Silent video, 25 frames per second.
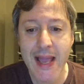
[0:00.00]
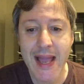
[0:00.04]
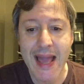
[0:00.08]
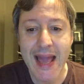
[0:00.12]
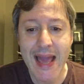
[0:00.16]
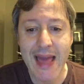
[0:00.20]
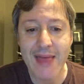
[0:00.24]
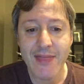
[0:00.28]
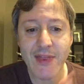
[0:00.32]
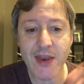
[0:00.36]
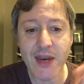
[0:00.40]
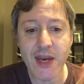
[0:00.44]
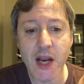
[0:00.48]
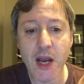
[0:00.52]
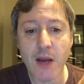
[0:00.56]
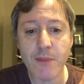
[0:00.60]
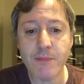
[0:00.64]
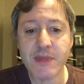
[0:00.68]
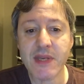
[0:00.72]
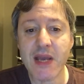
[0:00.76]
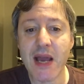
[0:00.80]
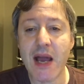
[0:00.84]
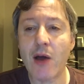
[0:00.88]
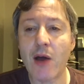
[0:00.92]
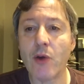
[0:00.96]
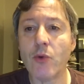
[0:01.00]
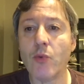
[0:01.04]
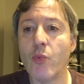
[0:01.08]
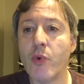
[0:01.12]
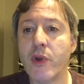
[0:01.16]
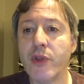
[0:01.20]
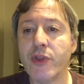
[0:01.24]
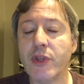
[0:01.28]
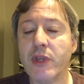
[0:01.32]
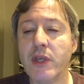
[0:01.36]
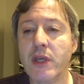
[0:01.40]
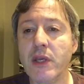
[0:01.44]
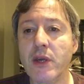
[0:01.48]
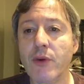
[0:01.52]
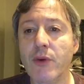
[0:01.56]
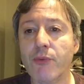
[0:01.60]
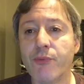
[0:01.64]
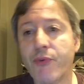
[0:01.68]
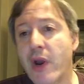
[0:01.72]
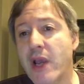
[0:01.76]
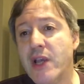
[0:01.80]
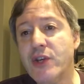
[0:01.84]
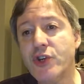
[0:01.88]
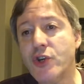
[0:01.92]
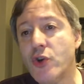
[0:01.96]
And then he comes out with the
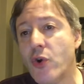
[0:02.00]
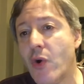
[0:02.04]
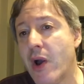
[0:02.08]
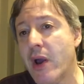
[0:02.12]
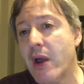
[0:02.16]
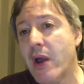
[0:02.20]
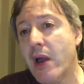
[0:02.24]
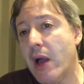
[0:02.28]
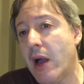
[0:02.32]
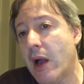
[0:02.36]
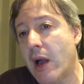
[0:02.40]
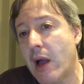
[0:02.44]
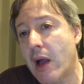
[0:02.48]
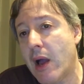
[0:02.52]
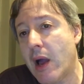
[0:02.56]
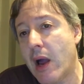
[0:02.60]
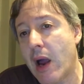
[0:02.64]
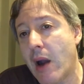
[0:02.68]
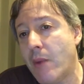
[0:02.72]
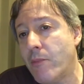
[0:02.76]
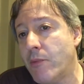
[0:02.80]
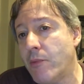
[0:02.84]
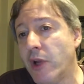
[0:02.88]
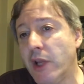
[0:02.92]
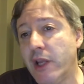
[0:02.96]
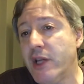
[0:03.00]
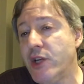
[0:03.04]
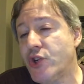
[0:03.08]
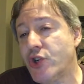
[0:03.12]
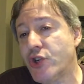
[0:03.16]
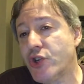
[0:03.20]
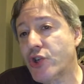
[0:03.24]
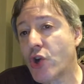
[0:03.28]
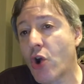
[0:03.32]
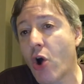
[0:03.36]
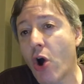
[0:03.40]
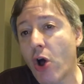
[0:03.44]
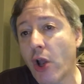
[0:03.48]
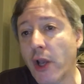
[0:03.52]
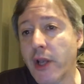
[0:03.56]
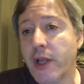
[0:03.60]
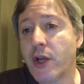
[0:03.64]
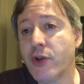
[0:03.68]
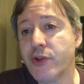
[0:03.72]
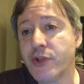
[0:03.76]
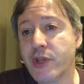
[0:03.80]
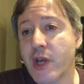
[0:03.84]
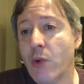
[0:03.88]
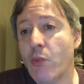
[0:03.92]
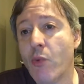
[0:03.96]
phrase, I'm really just calling
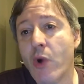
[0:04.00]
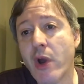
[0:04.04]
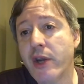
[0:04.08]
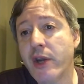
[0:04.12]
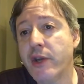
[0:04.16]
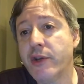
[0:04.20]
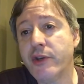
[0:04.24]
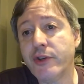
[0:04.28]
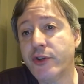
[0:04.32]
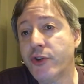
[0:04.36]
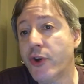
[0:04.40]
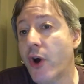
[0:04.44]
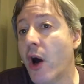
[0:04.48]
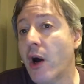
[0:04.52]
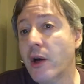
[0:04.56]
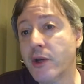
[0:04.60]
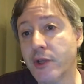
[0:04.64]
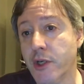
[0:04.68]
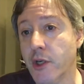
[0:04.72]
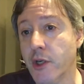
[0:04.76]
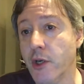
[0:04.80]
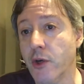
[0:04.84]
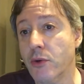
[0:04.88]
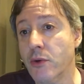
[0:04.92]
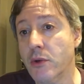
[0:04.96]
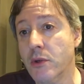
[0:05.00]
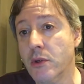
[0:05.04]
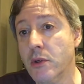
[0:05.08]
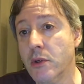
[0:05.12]
because I wanted to talk to you.